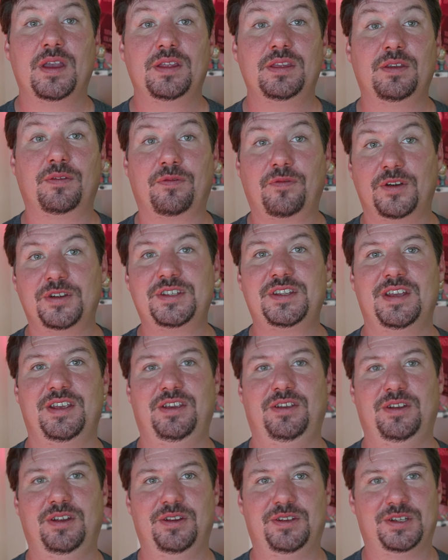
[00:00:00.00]
The first thing
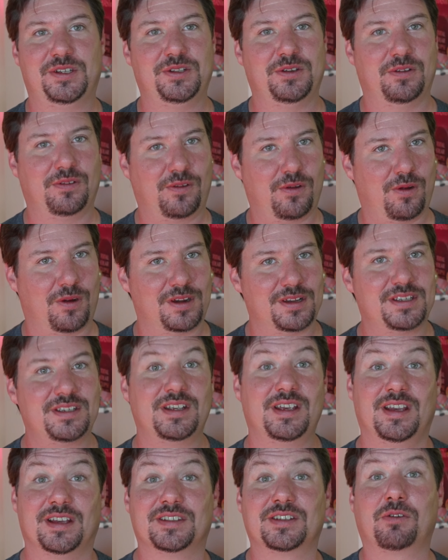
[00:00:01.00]
you need to do, of course,
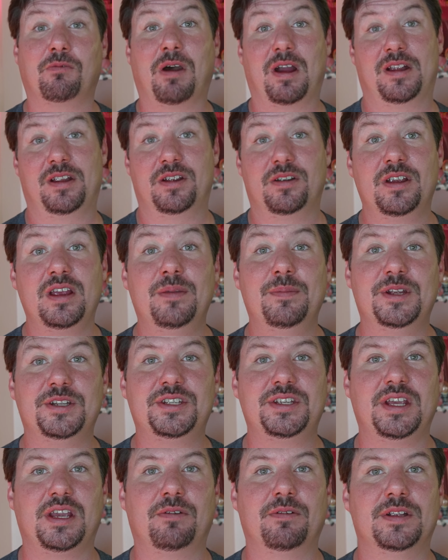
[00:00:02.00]
is acquire your image
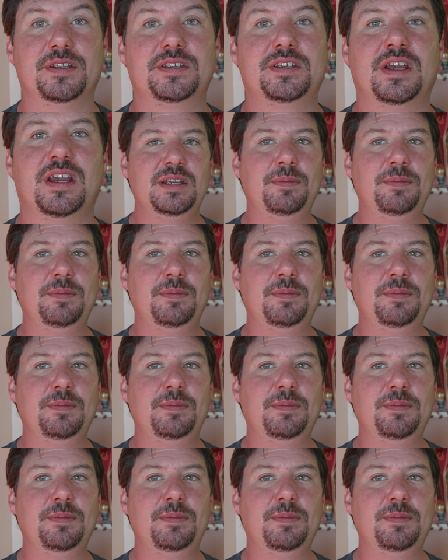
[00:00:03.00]
sequence.